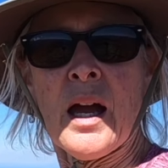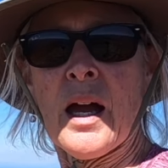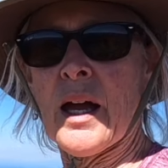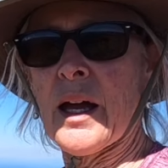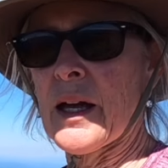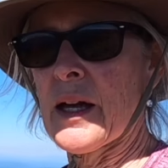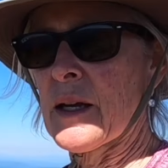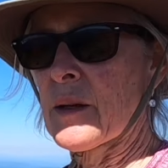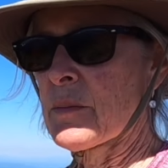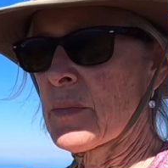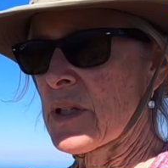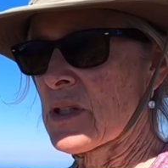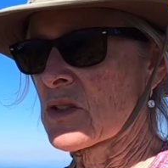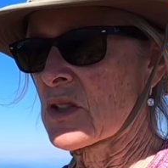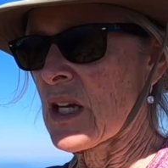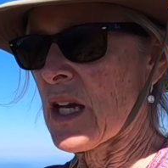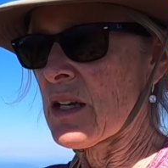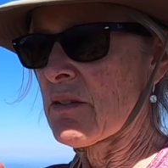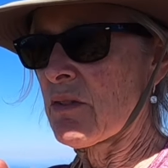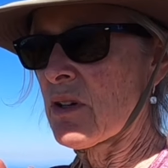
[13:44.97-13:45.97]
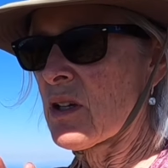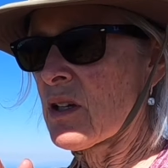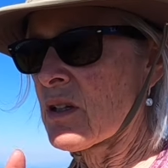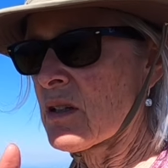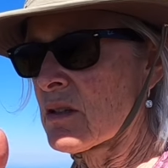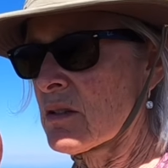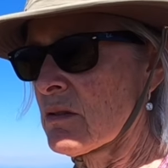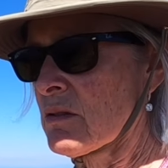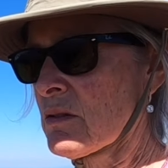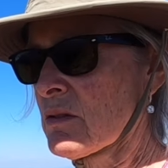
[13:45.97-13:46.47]
It's kind of
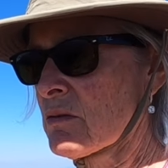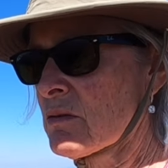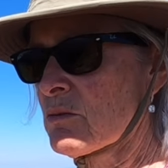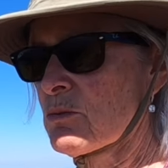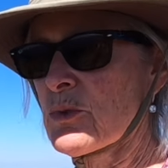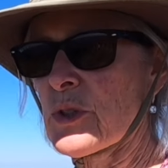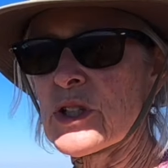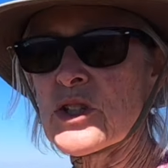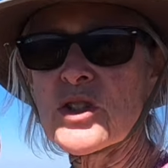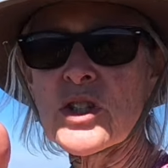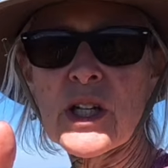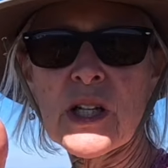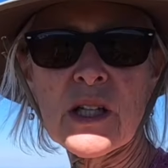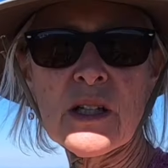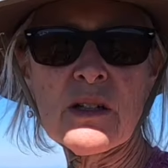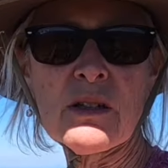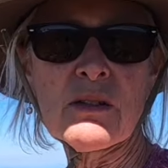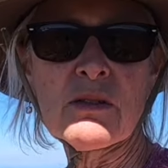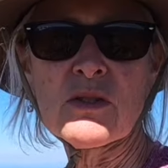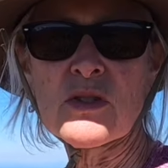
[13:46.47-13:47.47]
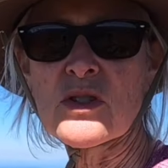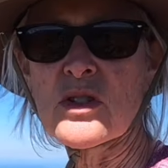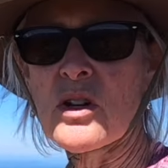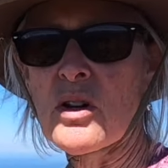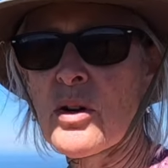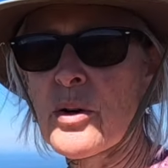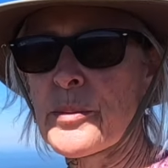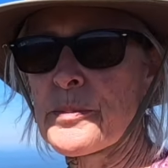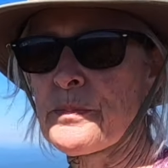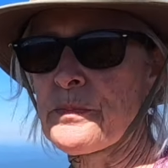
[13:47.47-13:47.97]
a ridge here,
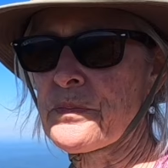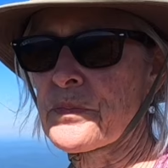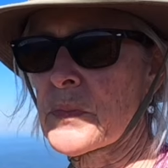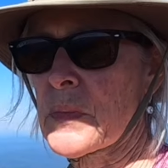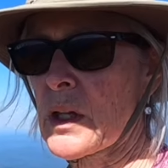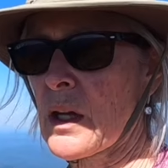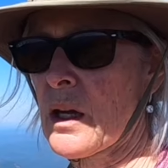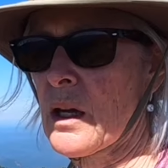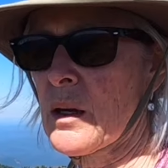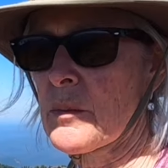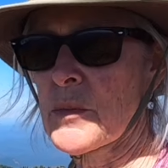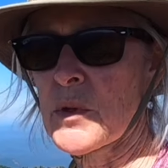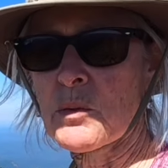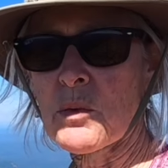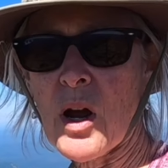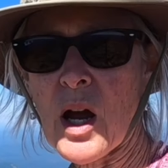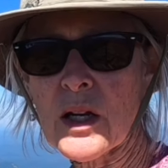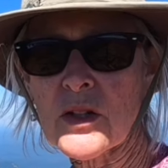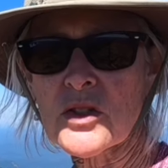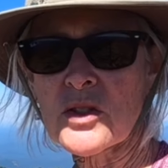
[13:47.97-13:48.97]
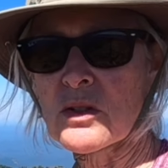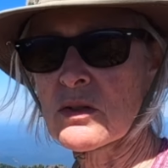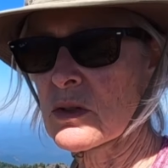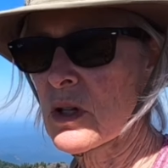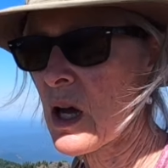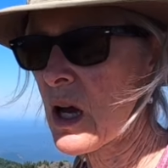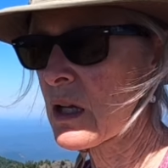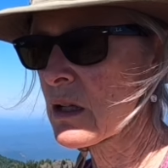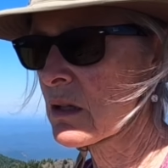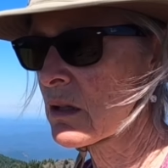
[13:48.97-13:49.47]
so the rocks are
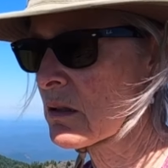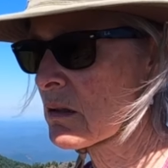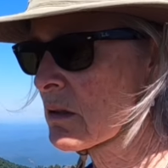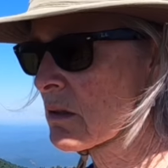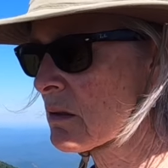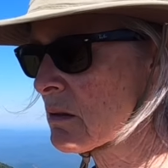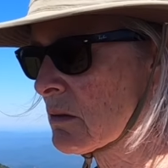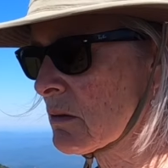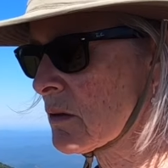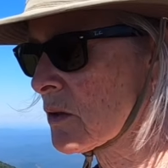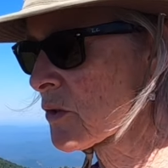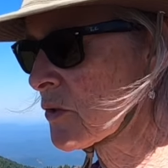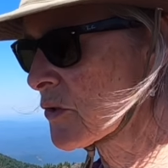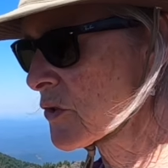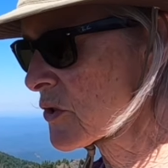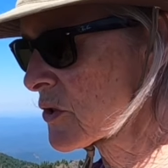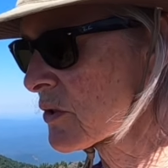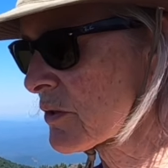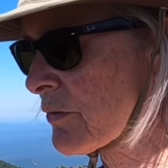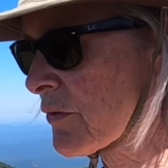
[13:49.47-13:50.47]
not loose. There are a